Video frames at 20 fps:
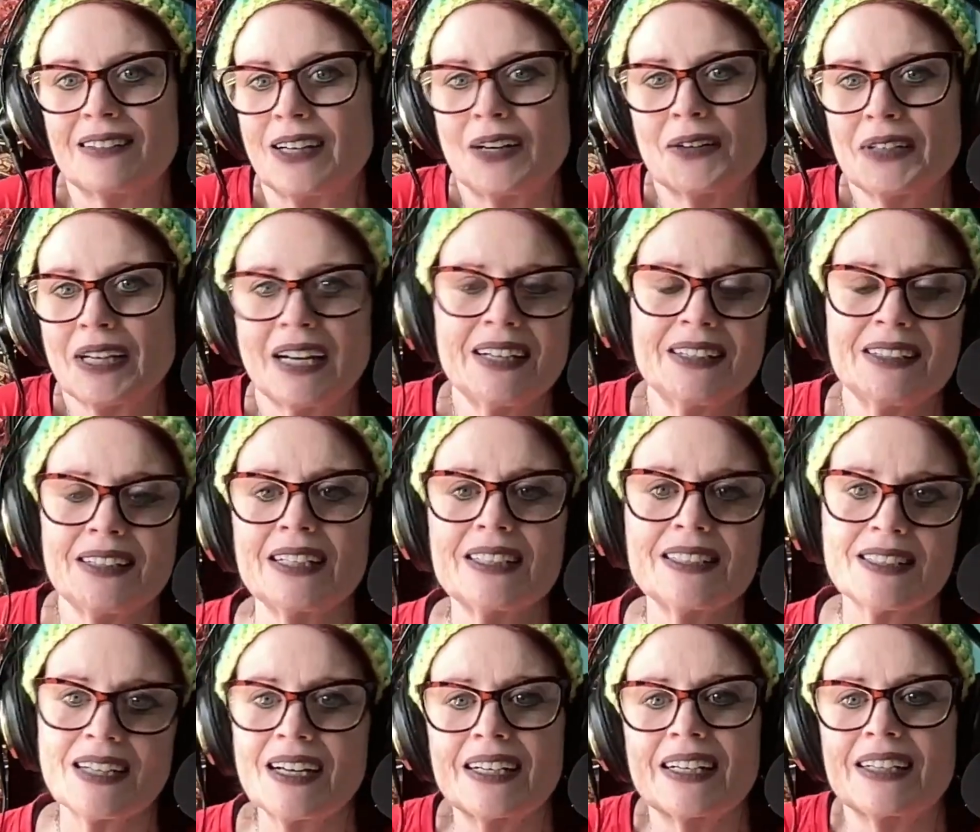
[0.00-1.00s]
Okay?
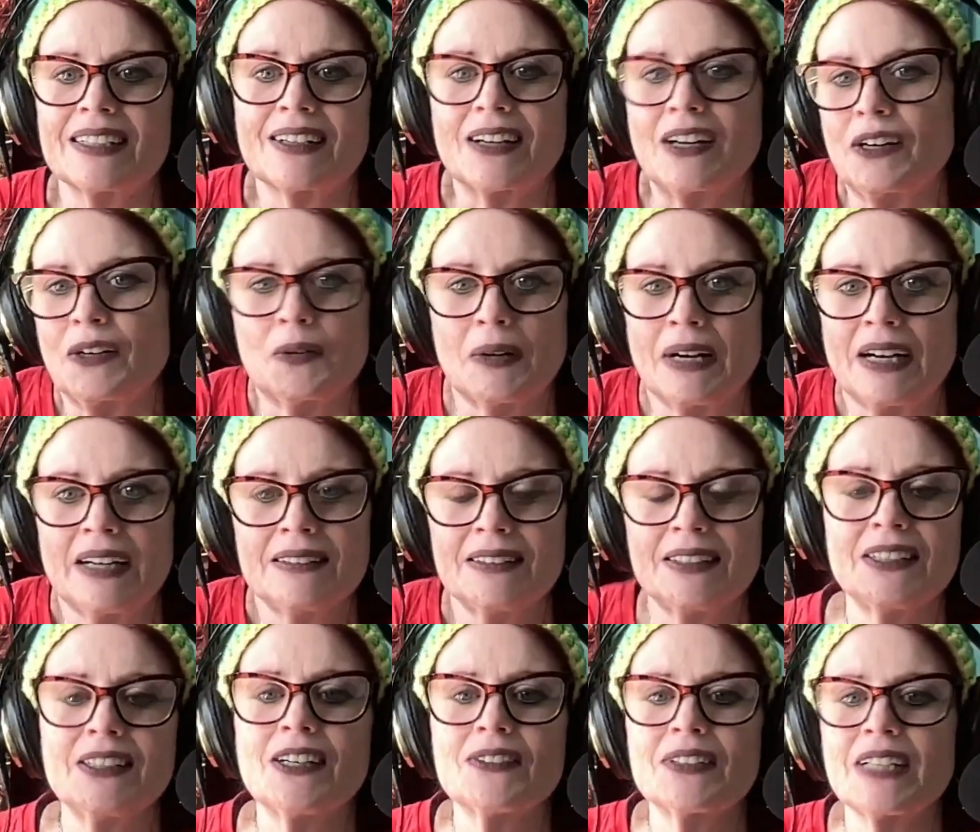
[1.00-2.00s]
It's not going to go away.
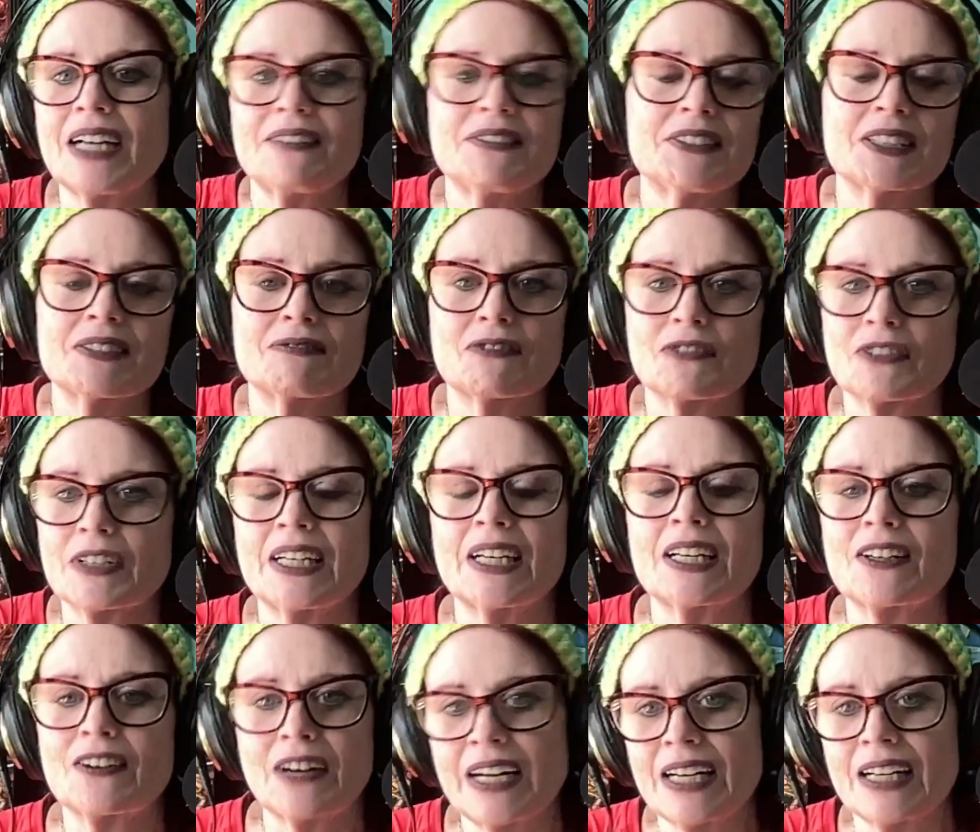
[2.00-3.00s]
You don't have to
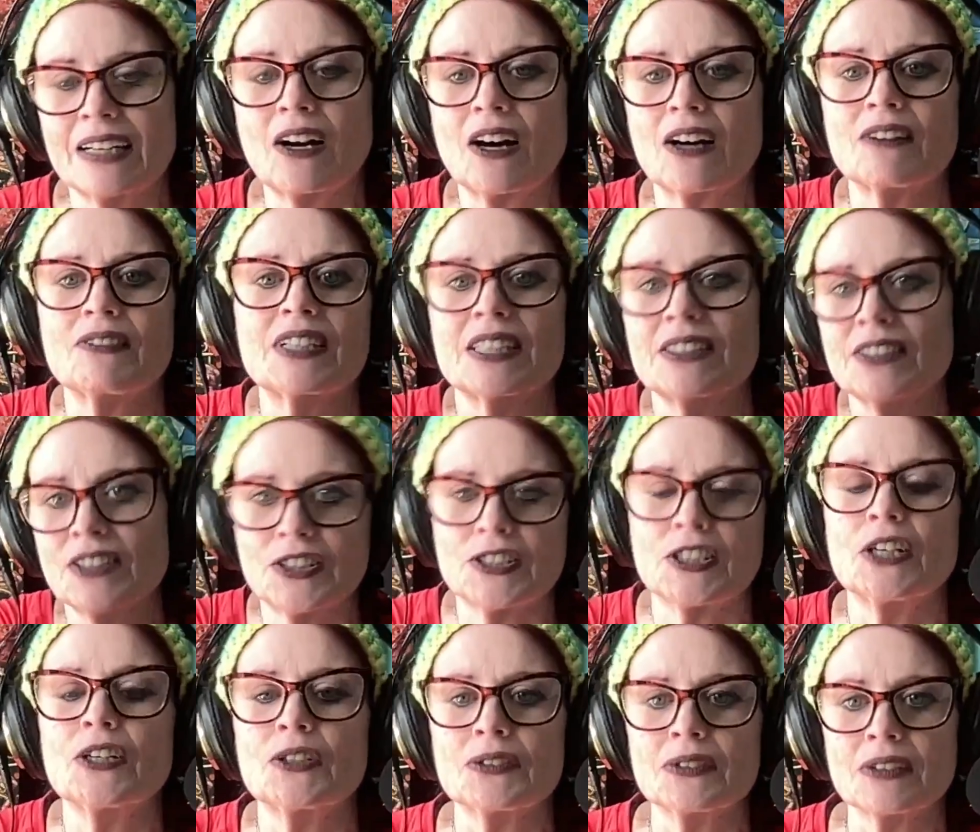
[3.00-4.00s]
reiterate it, carve it in
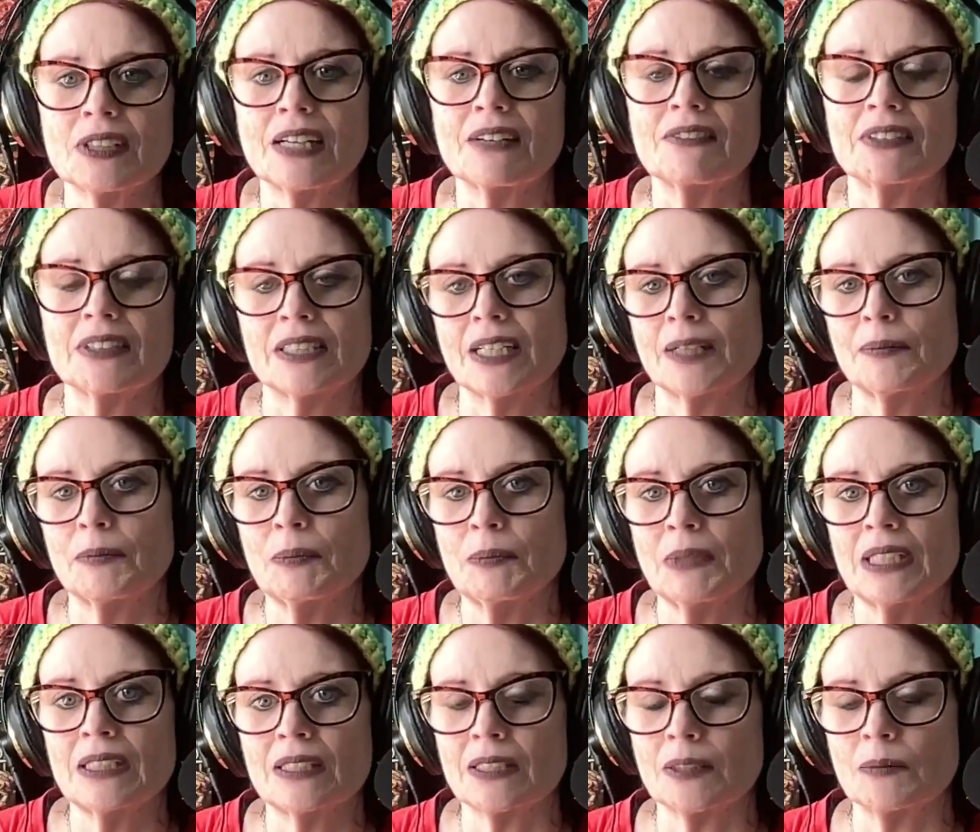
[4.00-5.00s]
stone every time you
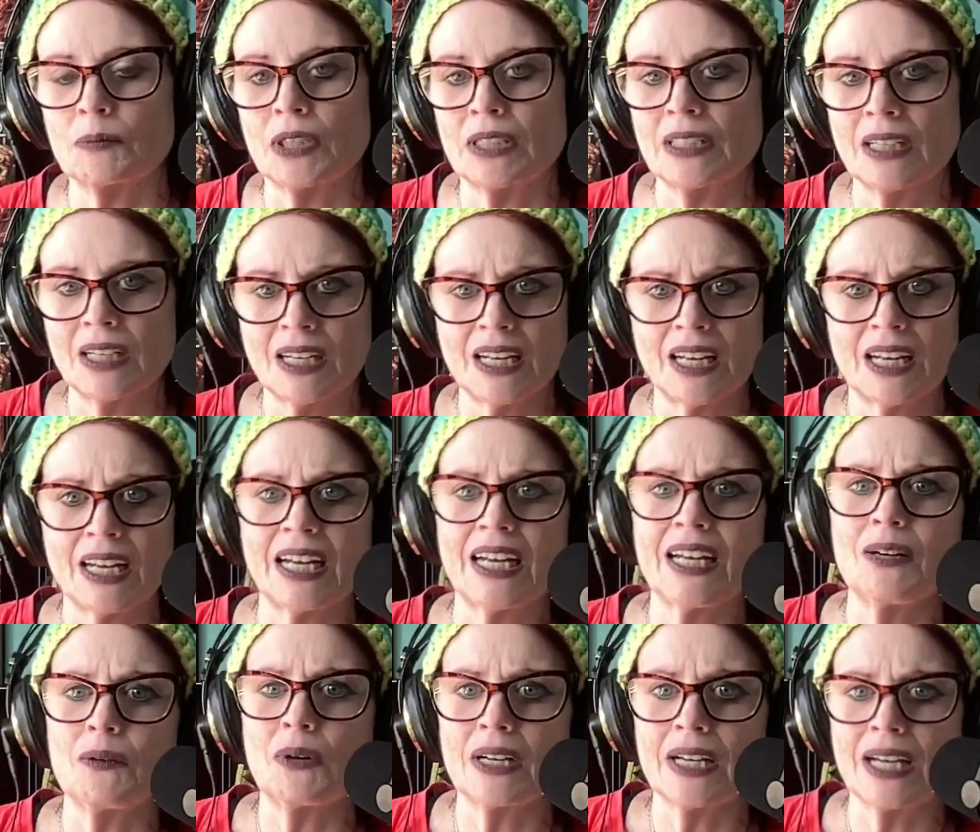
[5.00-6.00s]
meet someone.
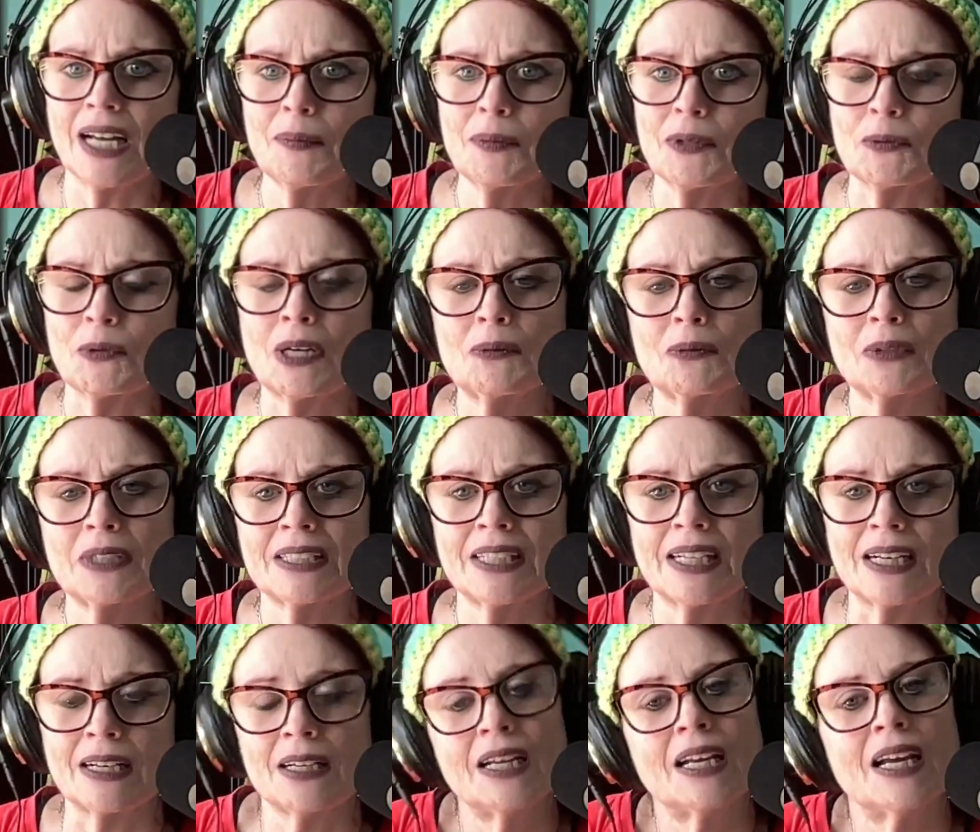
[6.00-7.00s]
Hey, what happened? What went
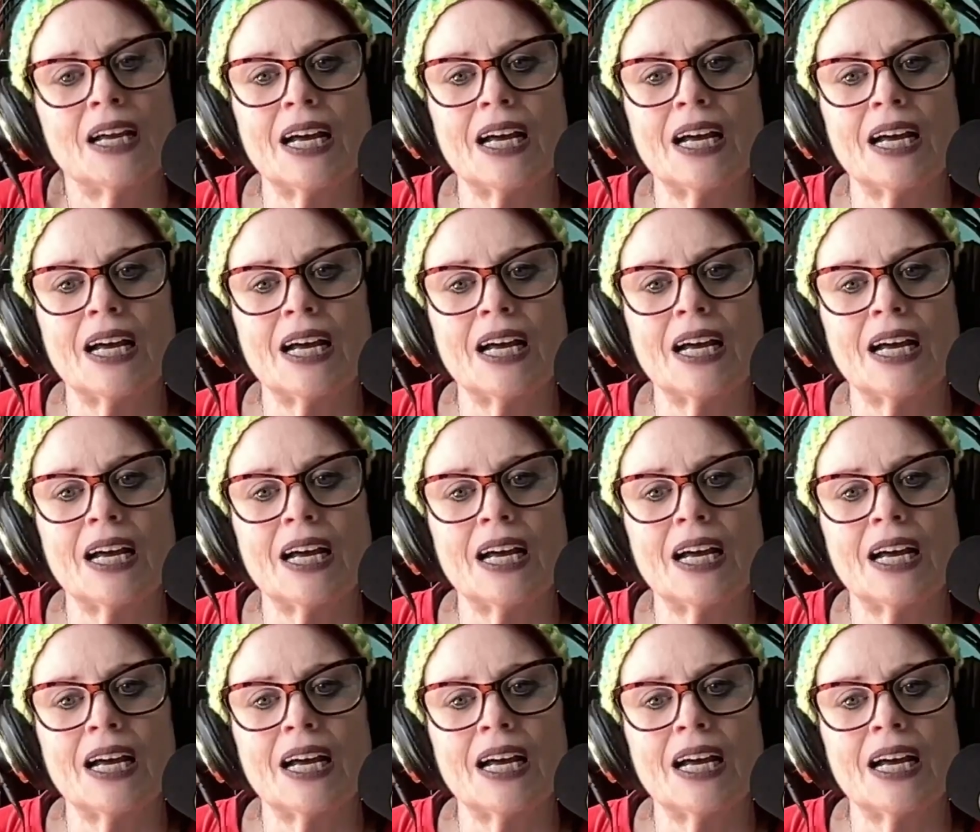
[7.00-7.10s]
down?